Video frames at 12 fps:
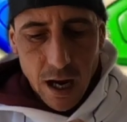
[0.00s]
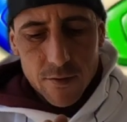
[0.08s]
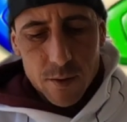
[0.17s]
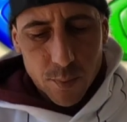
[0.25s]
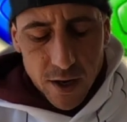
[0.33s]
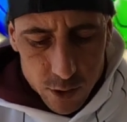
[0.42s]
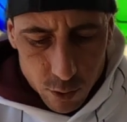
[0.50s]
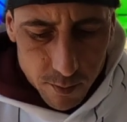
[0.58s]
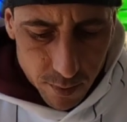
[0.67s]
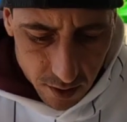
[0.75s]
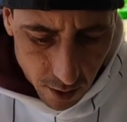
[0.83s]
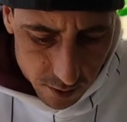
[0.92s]
I haven't played
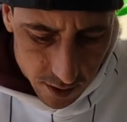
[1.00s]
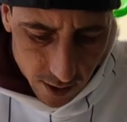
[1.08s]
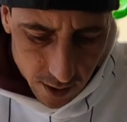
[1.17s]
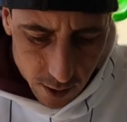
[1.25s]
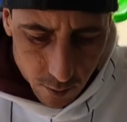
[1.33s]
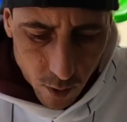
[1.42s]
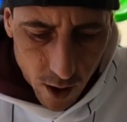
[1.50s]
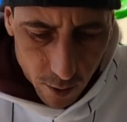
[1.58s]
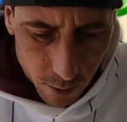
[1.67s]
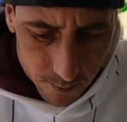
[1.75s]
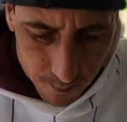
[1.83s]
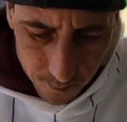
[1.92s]
Sweet Bonanza in a
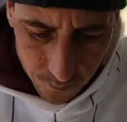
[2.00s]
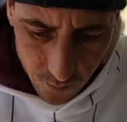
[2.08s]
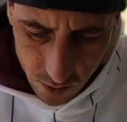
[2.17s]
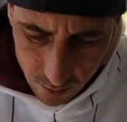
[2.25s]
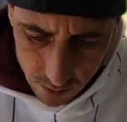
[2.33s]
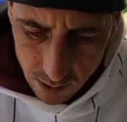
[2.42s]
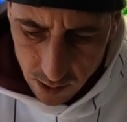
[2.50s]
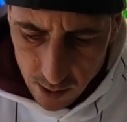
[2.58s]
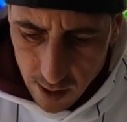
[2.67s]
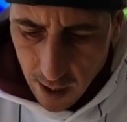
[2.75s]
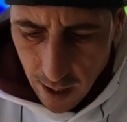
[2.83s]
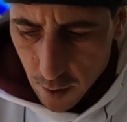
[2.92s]
while.
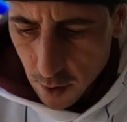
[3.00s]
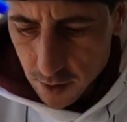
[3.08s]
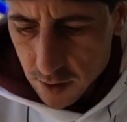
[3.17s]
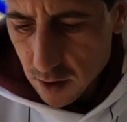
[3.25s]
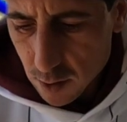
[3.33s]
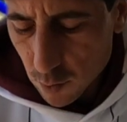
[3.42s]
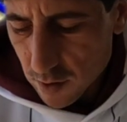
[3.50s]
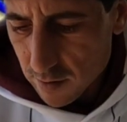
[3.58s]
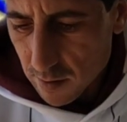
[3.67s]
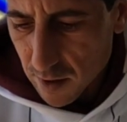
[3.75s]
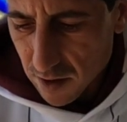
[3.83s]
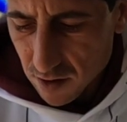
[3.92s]
And honestly, it's one
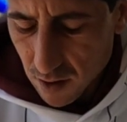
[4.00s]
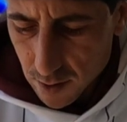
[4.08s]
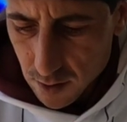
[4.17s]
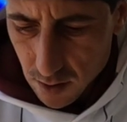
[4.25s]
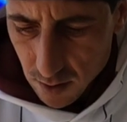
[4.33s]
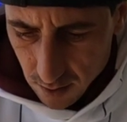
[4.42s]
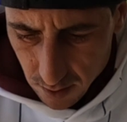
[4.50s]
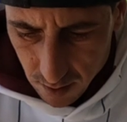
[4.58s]
of the best slots.